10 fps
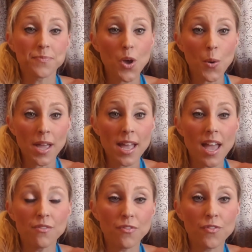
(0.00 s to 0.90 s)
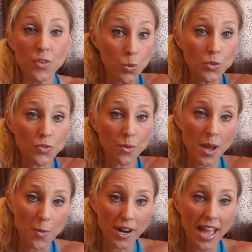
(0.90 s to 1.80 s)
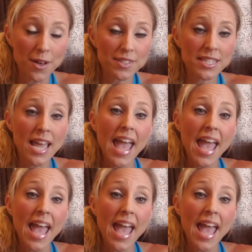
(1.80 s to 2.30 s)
going and fueled for my workouts.